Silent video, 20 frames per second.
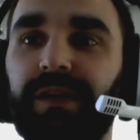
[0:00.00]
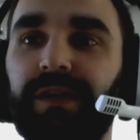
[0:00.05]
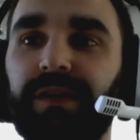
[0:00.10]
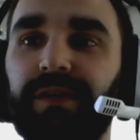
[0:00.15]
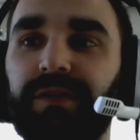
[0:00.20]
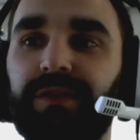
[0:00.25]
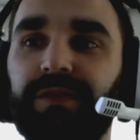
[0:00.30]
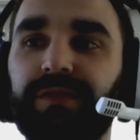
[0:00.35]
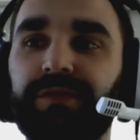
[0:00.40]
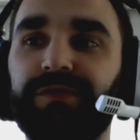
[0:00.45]

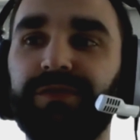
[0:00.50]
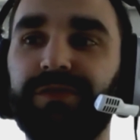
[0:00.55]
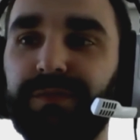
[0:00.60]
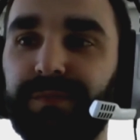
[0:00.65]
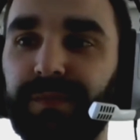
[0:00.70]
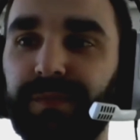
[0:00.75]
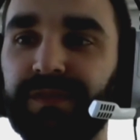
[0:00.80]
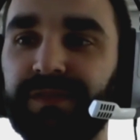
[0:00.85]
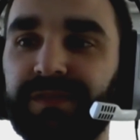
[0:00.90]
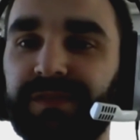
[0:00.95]

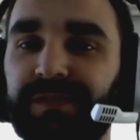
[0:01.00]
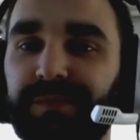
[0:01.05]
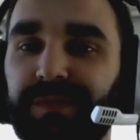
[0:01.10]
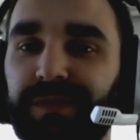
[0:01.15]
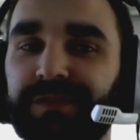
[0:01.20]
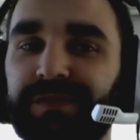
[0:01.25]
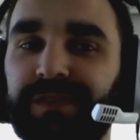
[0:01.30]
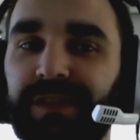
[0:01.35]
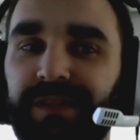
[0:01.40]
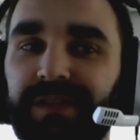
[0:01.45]
consumers
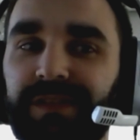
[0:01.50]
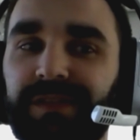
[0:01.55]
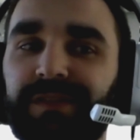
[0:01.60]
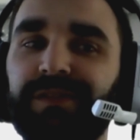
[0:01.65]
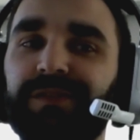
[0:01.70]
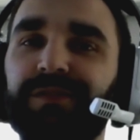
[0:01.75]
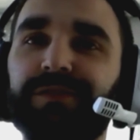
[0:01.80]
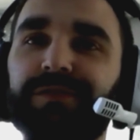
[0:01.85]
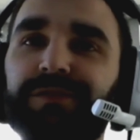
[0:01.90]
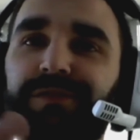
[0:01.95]
because they
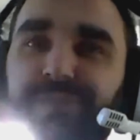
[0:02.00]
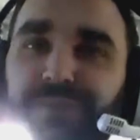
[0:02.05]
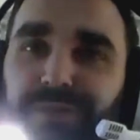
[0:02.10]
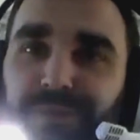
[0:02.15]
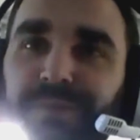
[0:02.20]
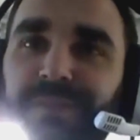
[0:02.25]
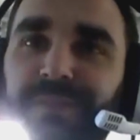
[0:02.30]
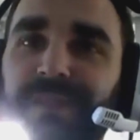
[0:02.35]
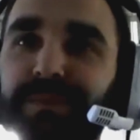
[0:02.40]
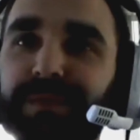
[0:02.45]

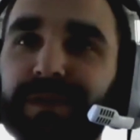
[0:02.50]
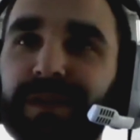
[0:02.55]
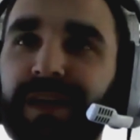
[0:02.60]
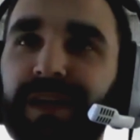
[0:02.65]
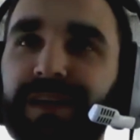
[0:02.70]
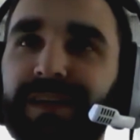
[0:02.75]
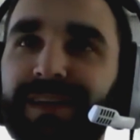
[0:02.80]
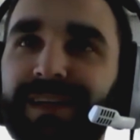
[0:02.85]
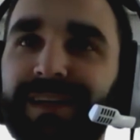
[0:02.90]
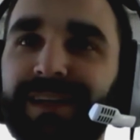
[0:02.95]
consume the
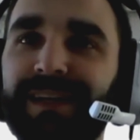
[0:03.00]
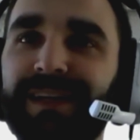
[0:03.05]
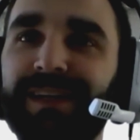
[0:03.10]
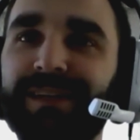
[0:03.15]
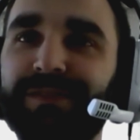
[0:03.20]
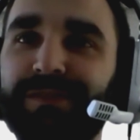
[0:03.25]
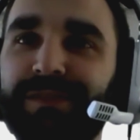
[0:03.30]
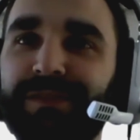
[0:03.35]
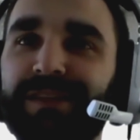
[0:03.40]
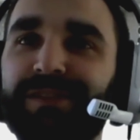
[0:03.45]
API. Yep.
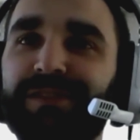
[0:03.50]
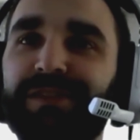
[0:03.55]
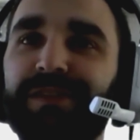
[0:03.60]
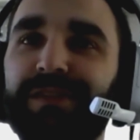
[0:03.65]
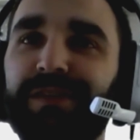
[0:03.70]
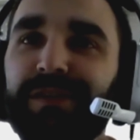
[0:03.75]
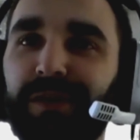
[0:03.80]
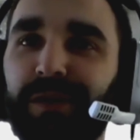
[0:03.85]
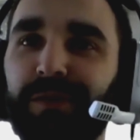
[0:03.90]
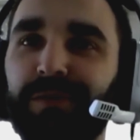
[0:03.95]
So they actually
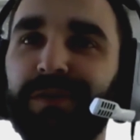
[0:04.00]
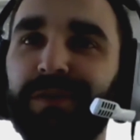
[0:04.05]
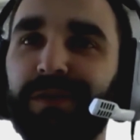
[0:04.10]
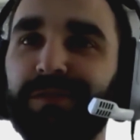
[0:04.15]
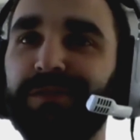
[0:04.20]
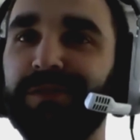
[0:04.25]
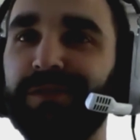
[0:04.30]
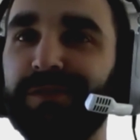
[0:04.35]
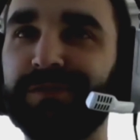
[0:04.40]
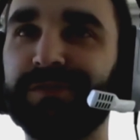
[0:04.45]
know how
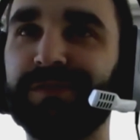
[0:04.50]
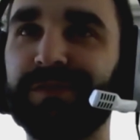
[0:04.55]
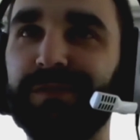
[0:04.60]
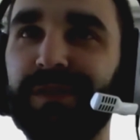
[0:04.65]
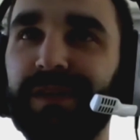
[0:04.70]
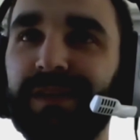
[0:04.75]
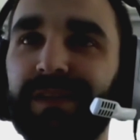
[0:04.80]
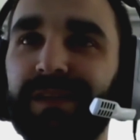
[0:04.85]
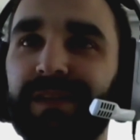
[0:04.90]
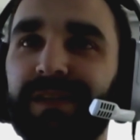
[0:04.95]
to use it,
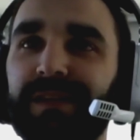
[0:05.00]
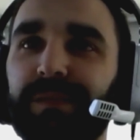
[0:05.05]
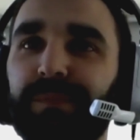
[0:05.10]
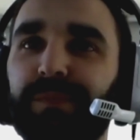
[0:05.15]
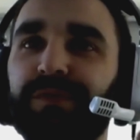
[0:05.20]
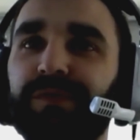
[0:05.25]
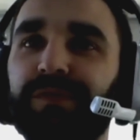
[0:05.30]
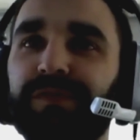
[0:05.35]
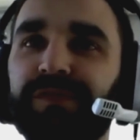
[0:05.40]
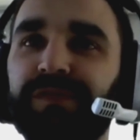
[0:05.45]
right? The
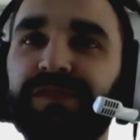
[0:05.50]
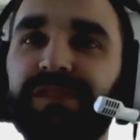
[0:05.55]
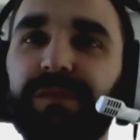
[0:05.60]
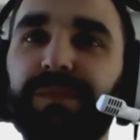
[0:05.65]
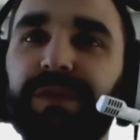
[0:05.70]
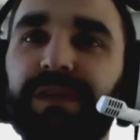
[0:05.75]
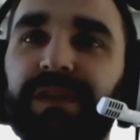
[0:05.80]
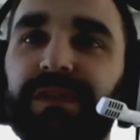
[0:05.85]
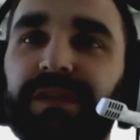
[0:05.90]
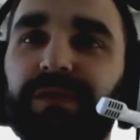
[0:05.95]
producers
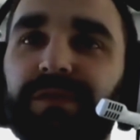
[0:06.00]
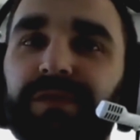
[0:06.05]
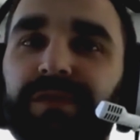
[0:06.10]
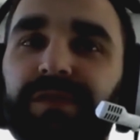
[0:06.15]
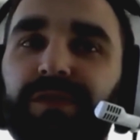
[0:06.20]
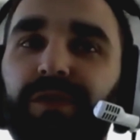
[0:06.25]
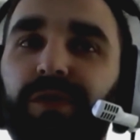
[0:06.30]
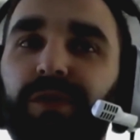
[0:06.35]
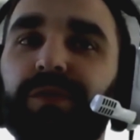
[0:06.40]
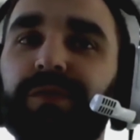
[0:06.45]
typically don't
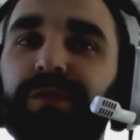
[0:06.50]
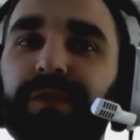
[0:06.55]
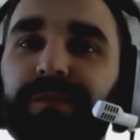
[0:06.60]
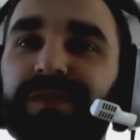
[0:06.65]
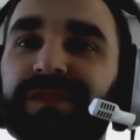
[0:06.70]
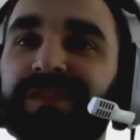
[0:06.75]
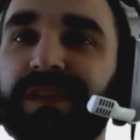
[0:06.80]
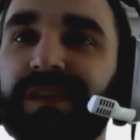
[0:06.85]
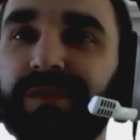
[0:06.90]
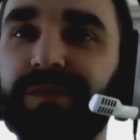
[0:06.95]
call
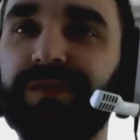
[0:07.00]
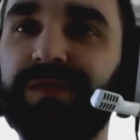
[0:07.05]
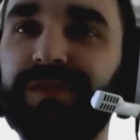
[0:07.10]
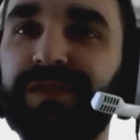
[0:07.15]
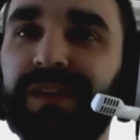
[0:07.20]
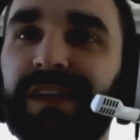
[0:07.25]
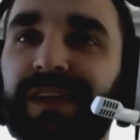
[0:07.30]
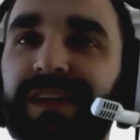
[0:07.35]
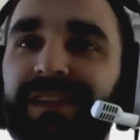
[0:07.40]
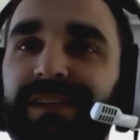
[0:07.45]
themselves,
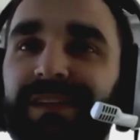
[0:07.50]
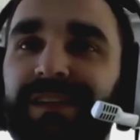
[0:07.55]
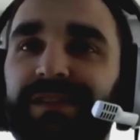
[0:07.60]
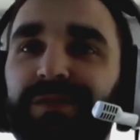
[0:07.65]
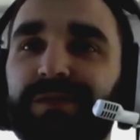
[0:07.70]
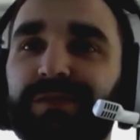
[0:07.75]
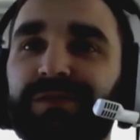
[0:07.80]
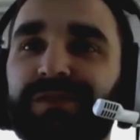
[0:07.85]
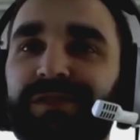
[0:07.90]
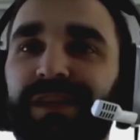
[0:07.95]
they
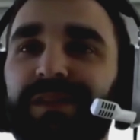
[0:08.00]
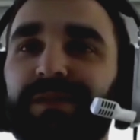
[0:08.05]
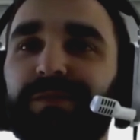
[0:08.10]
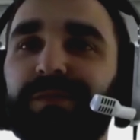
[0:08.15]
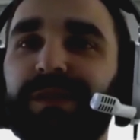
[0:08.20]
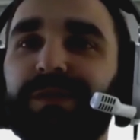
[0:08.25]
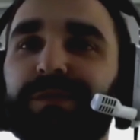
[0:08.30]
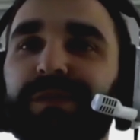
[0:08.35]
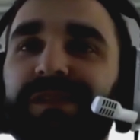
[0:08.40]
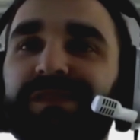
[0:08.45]
don't send a
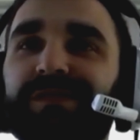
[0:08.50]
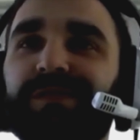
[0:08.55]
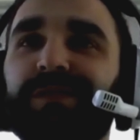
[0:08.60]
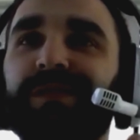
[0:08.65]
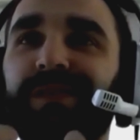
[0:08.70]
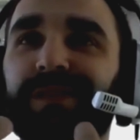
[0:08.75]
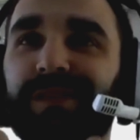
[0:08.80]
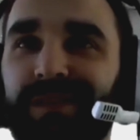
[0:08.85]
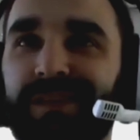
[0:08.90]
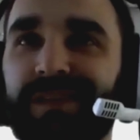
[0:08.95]
request to
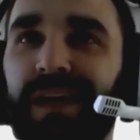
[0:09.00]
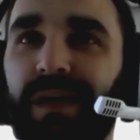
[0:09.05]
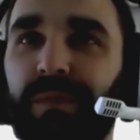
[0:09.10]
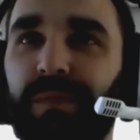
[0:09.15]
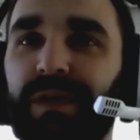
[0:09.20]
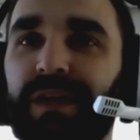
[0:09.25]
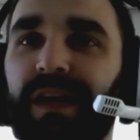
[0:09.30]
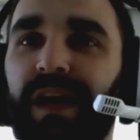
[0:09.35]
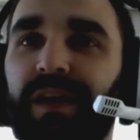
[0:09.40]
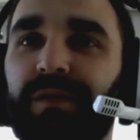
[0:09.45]
their
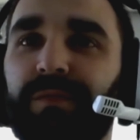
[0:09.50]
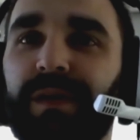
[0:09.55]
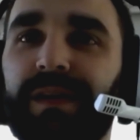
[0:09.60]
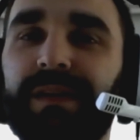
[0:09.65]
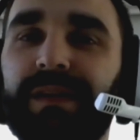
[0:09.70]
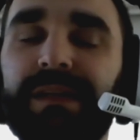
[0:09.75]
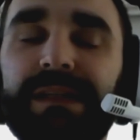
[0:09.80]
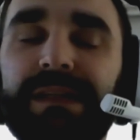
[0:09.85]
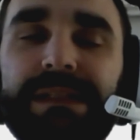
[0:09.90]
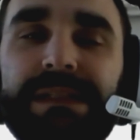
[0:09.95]
API,
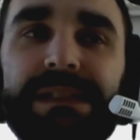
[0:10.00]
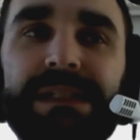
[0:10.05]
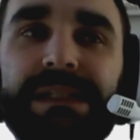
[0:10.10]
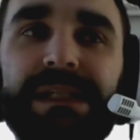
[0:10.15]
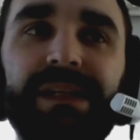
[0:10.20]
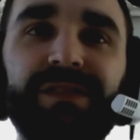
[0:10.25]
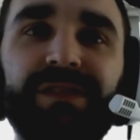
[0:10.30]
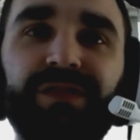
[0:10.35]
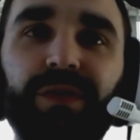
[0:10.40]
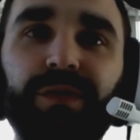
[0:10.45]
right?
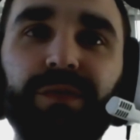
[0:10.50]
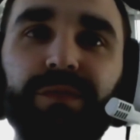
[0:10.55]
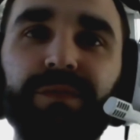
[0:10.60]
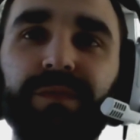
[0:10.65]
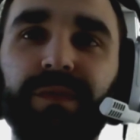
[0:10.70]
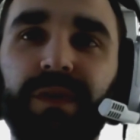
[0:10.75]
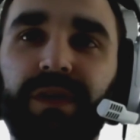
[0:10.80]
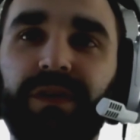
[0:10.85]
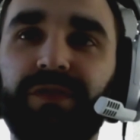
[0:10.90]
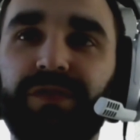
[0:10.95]
Mm-hmm. So
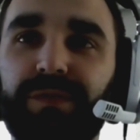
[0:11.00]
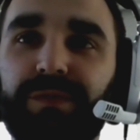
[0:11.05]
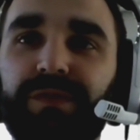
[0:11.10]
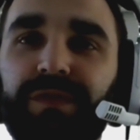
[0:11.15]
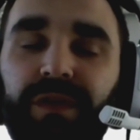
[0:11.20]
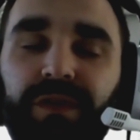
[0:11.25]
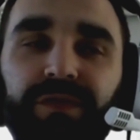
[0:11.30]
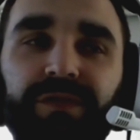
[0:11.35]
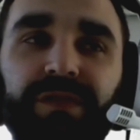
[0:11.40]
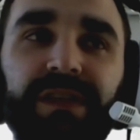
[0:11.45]

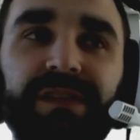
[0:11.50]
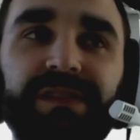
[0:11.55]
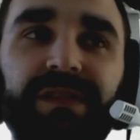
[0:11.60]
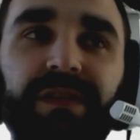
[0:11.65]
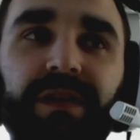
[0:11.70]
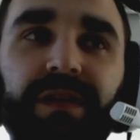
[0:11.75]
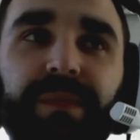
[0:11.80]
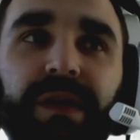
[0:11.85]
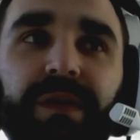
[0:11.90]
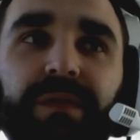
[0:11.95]
consumer-driven contracts
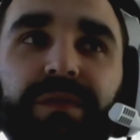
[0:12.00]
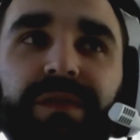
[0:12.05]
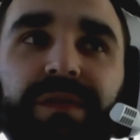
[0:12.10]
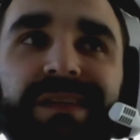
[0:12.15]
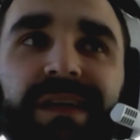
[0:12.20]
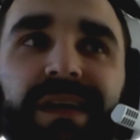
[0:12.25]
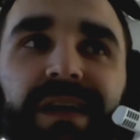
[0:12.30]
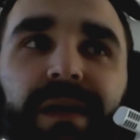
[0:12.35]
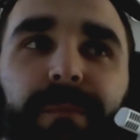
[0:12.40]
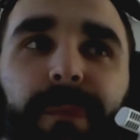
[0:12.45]
are about,
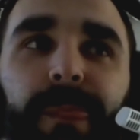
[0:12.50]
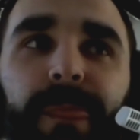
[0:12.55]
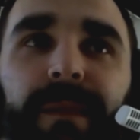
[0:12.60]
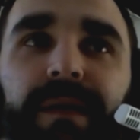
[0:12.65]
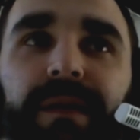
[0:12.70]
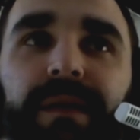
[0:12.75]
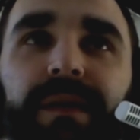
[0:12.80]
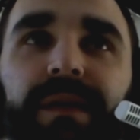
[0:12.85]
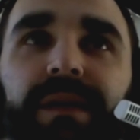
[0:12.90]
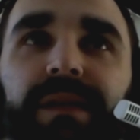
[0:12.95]

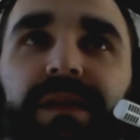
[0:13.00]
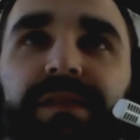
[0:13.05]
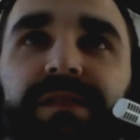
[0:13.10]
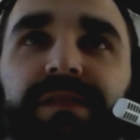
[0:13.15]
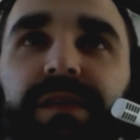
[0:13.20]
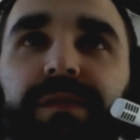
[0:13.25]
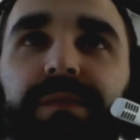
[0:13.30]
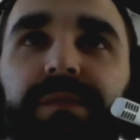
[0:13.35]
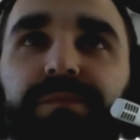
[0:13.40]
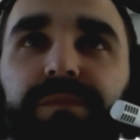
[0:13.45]
let's
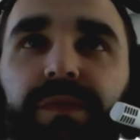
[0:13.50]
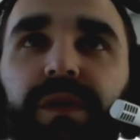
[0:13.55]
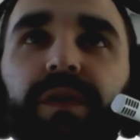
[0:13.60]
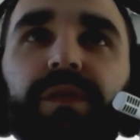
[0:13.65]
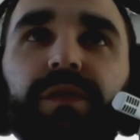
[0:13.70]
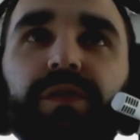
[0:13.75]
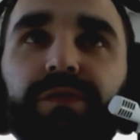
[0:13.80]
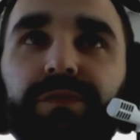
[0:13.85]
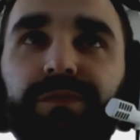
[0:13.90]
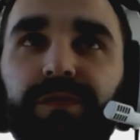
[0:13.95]
say,
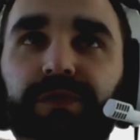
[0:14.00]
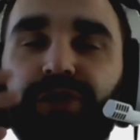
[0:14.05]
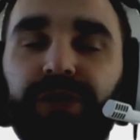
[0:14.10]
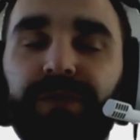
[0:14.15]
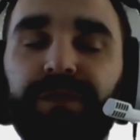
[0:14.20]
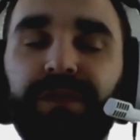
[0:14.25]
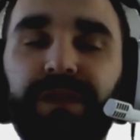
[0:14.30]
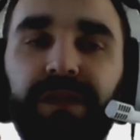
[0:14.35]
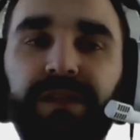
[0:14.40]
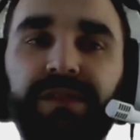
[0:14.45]

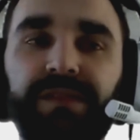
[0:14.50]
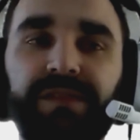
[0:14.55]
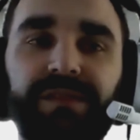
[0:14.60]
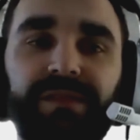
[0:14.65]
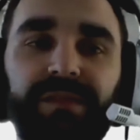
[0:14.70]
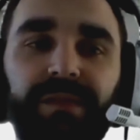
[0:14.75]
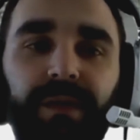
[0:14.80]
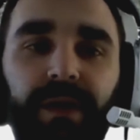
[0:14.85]
shifting this